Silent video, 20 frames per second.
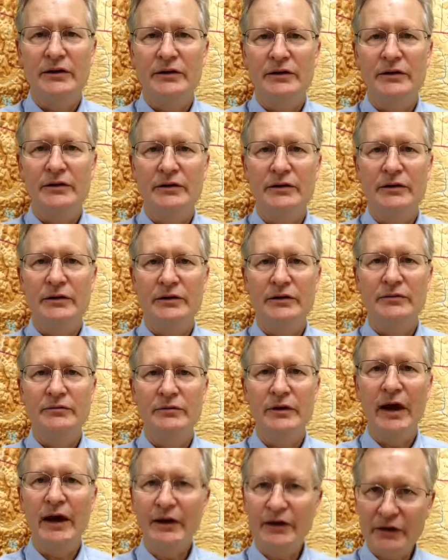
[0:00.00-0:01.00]
the
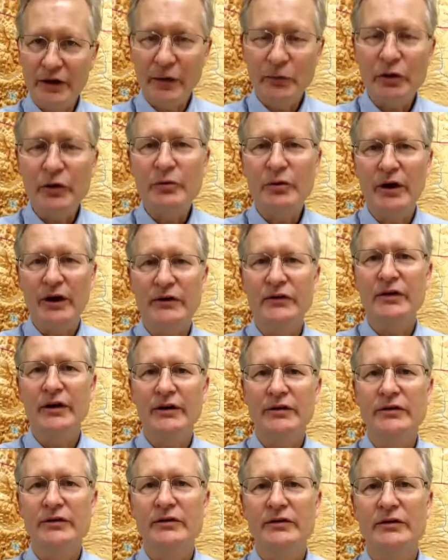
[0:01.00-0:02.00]
academic
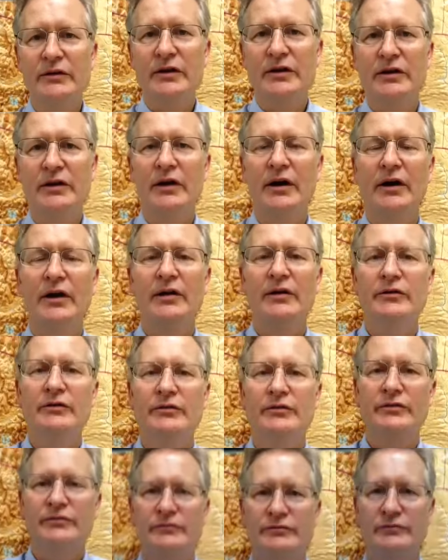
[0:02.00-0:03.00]
process
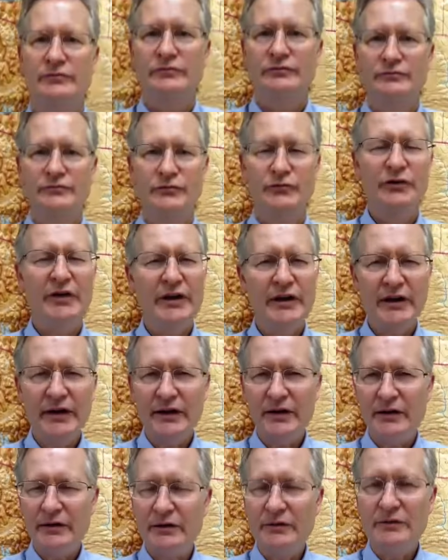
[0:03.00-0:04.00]
of
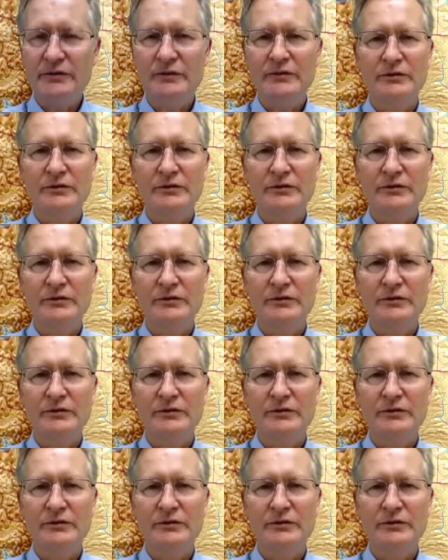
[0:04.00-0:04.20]
reading,